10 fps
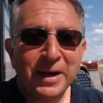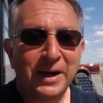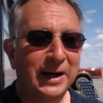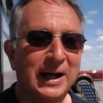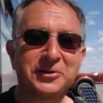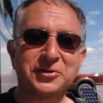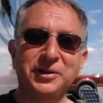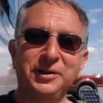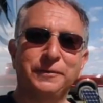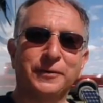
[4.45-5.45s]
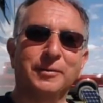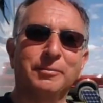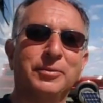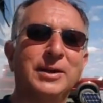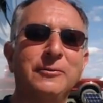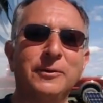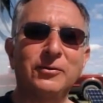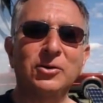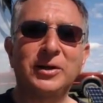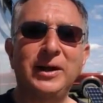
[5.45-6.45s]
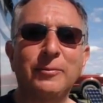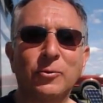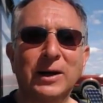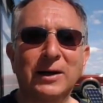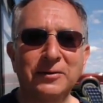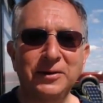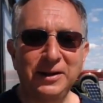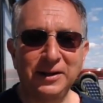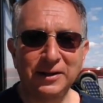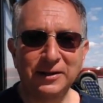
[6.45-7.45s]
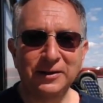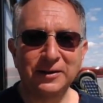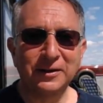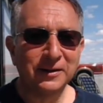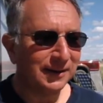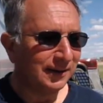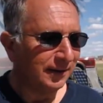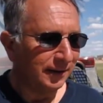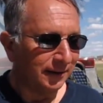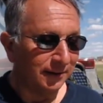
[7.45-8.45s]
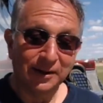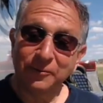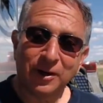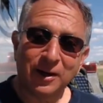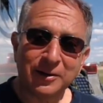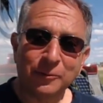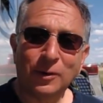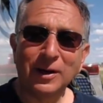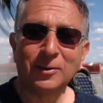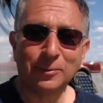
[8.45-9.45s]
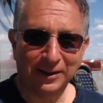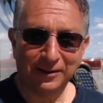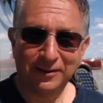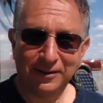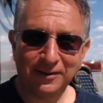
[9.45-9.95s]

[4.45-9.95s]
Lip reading: and actually from Platte River Campground in Glenrock, Wyoming.